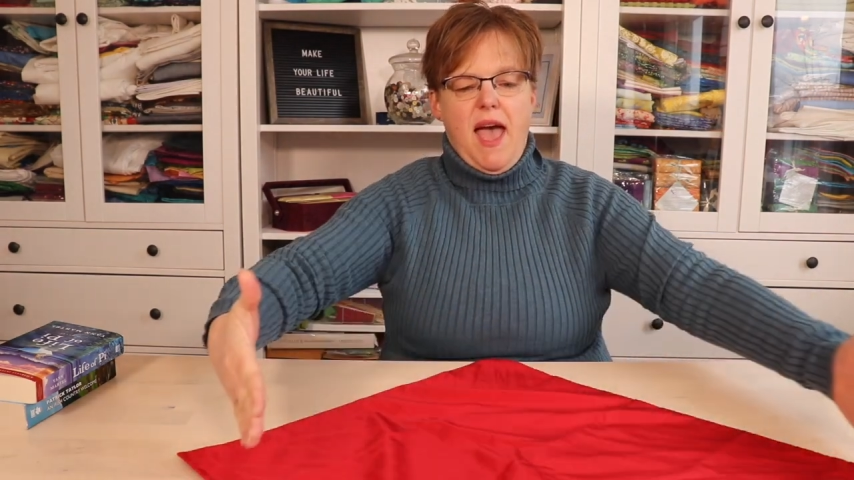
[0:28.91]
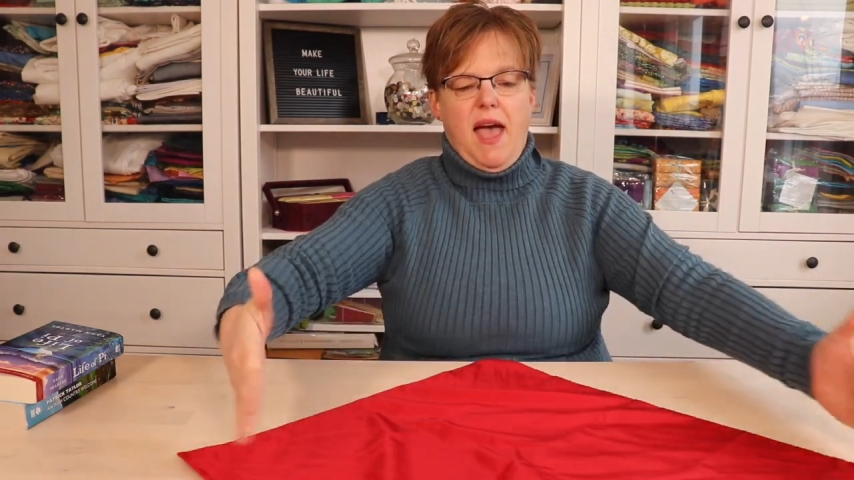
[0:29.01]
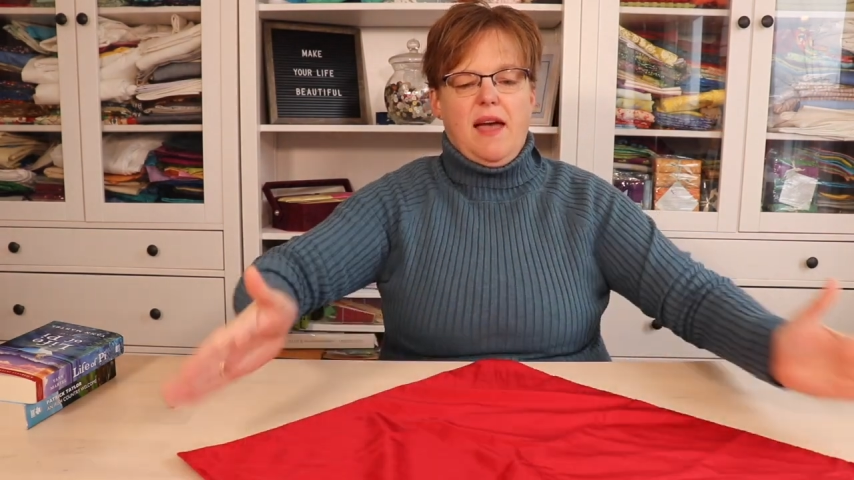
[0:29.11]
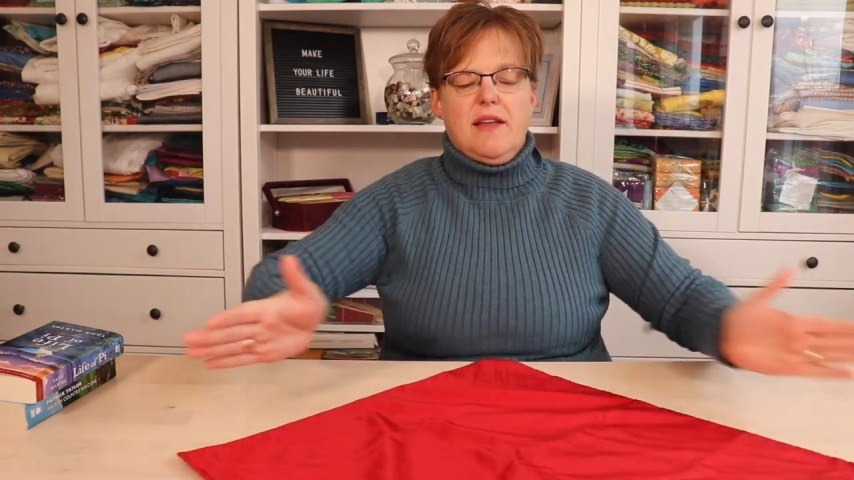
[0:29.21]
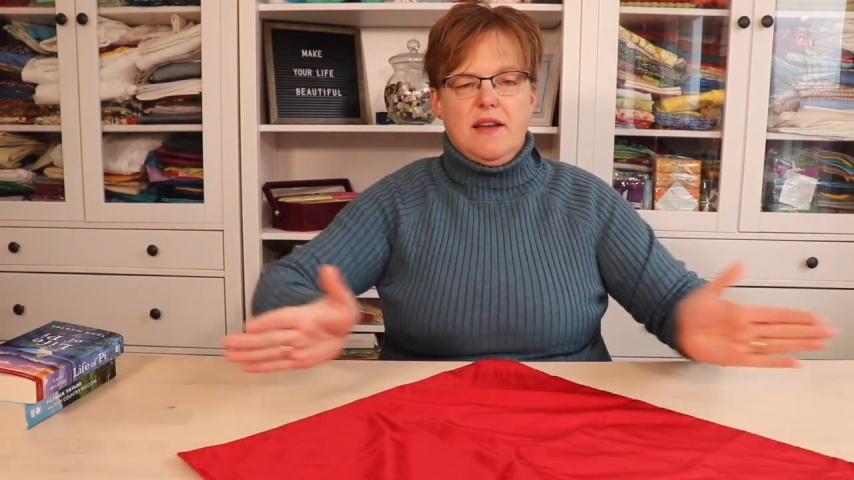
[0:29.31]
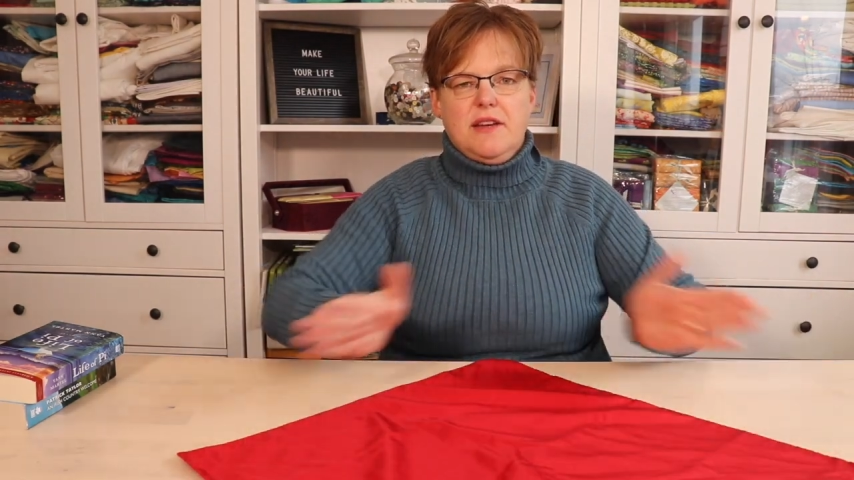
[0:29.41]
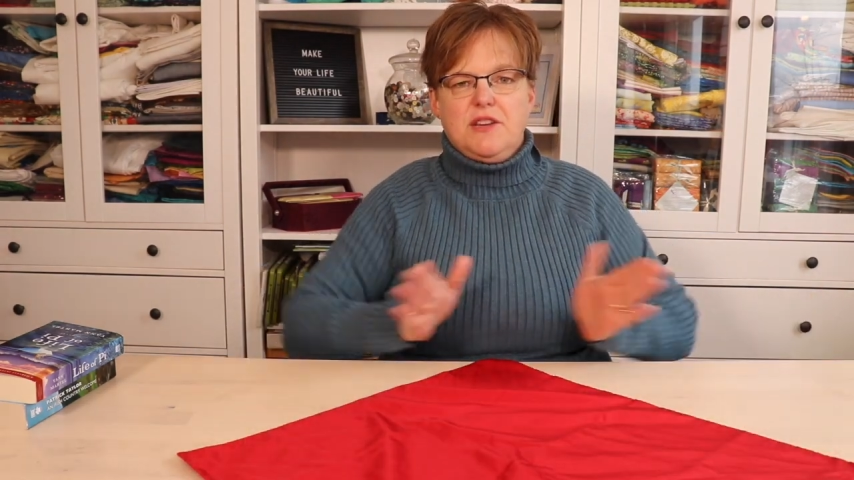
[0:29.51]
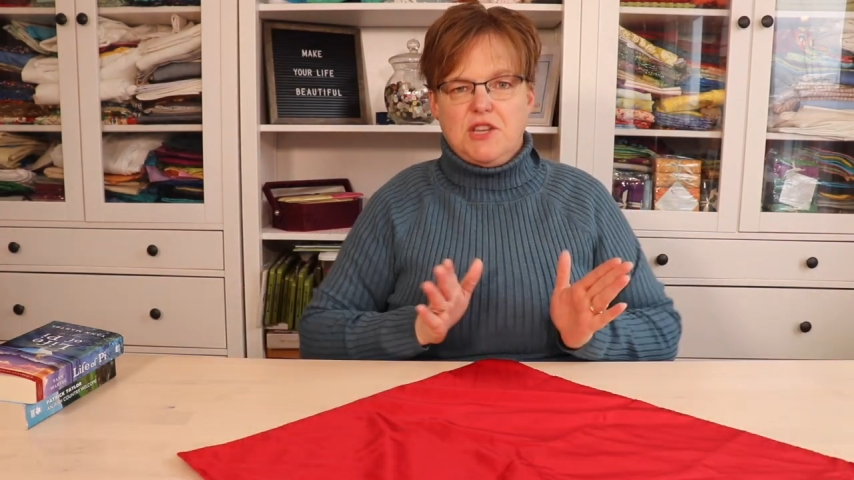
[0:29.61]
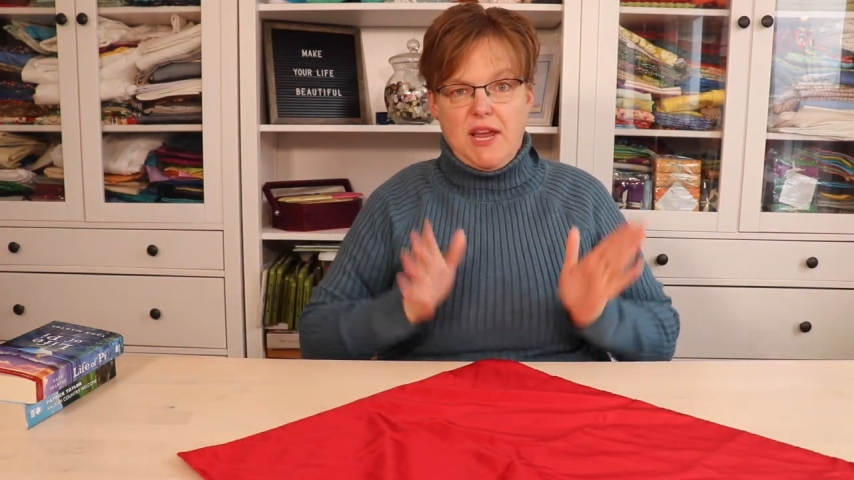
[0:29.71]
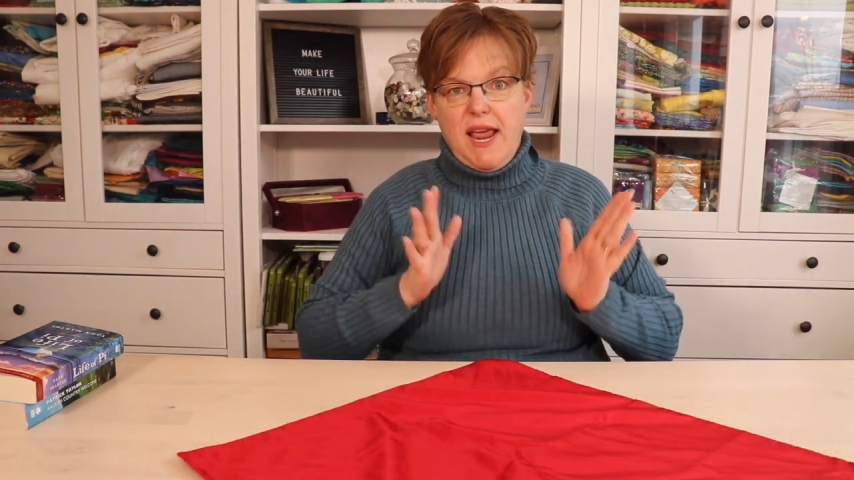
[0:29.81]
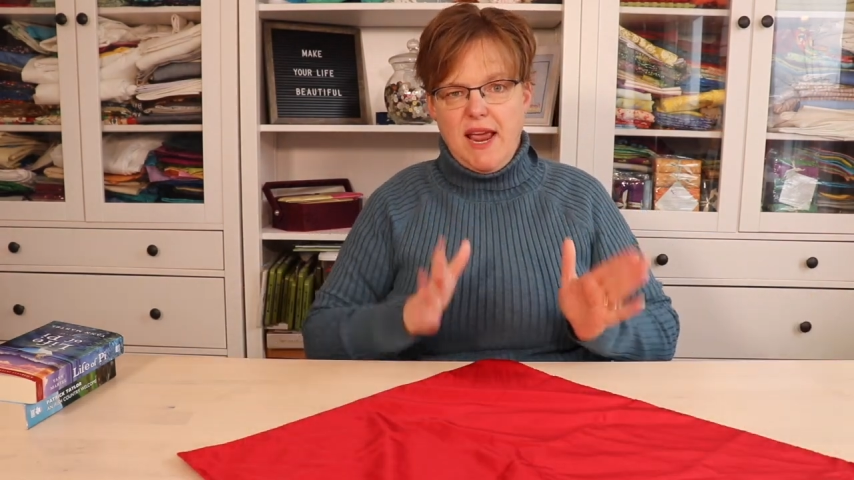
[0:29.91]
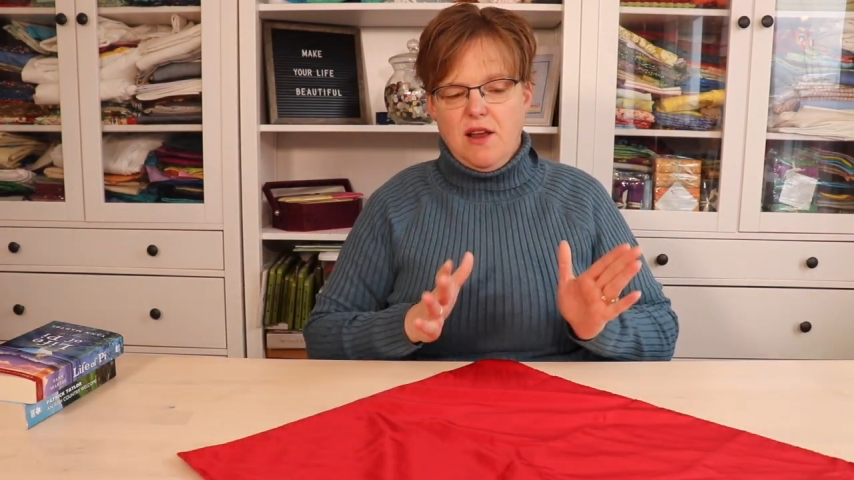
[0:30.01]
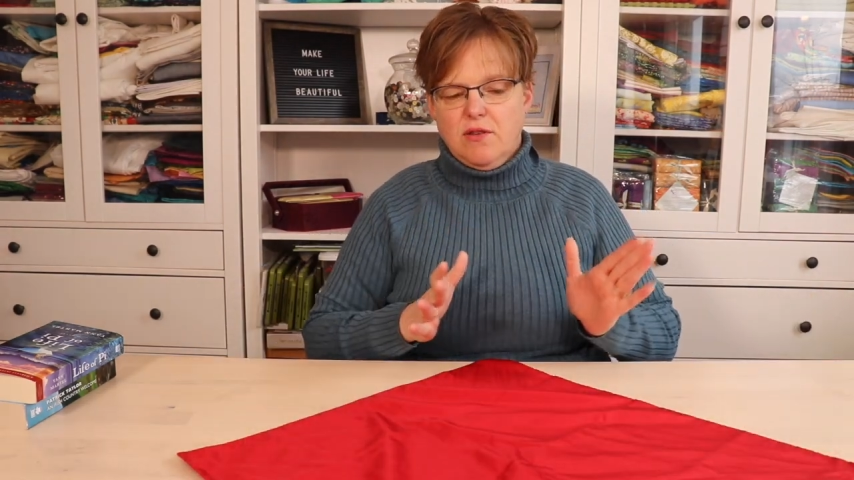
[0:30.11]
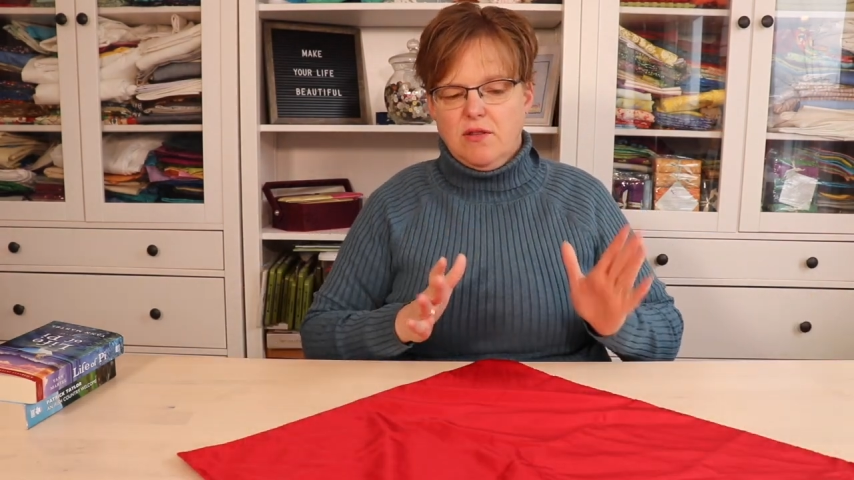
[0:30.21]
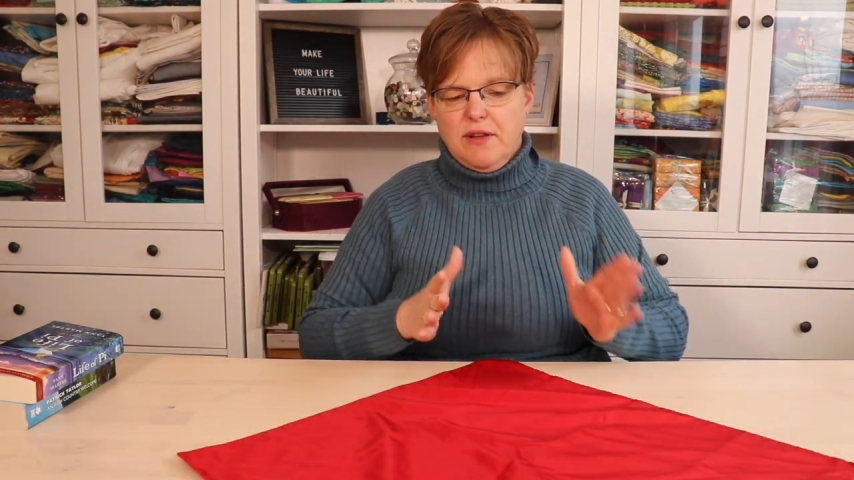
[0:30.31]
at a
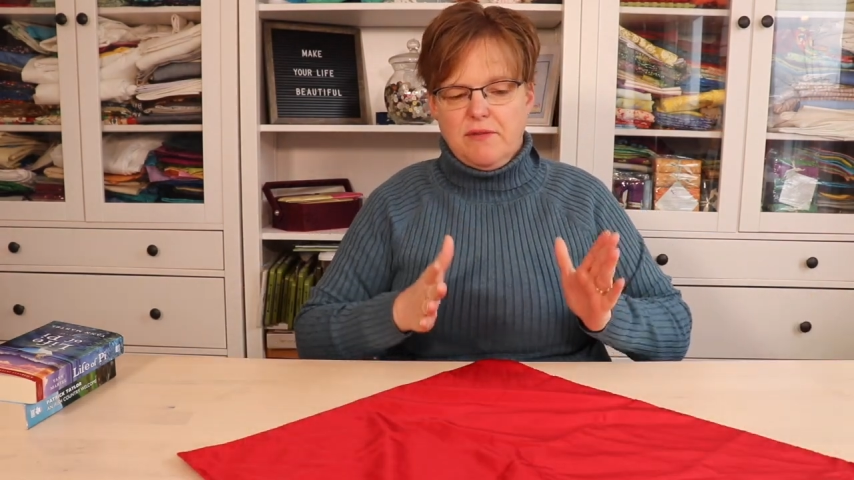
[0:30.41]
diagonal